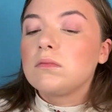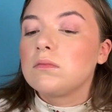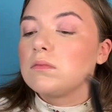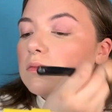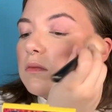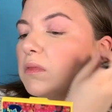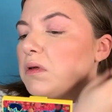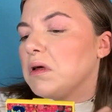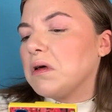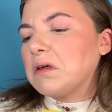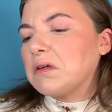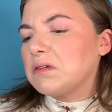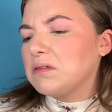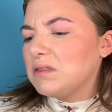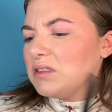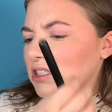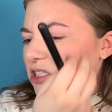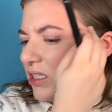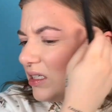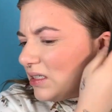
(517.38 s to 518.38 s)
Ugh,
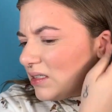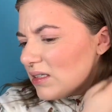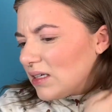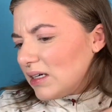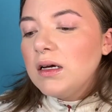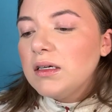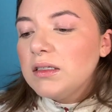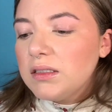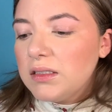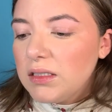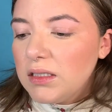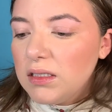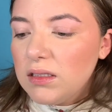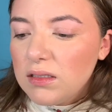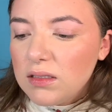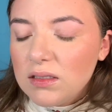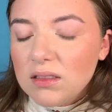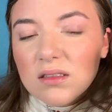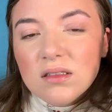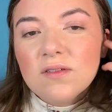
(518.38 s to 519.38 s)
Jesus. See,
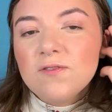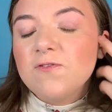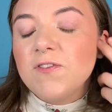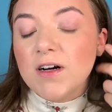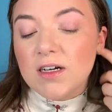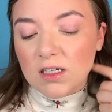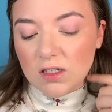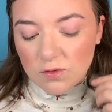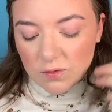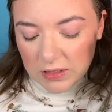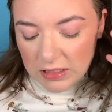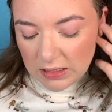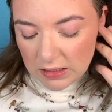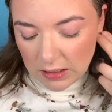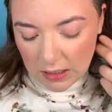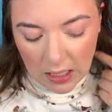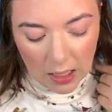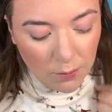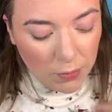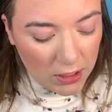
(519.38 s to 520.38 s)
this is the fucking
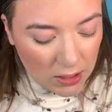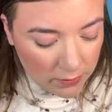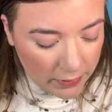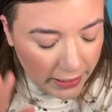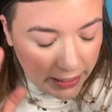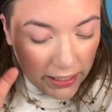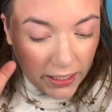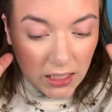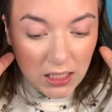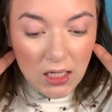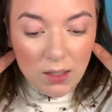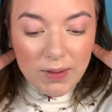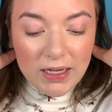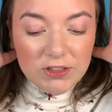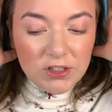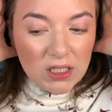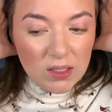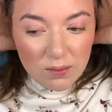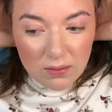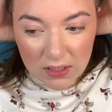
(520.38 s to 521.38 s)
reason I'm putting my hair up. I
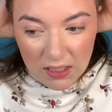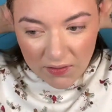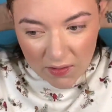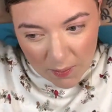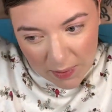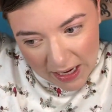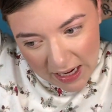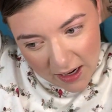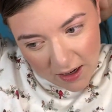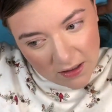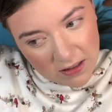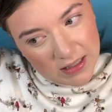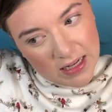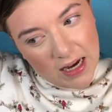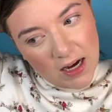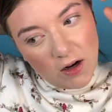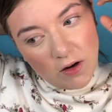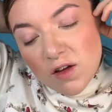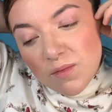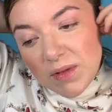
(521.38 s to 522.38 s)
tried leaving my hair
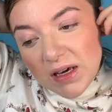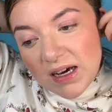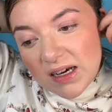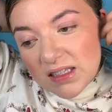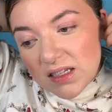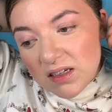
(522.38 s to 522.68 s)
down because I was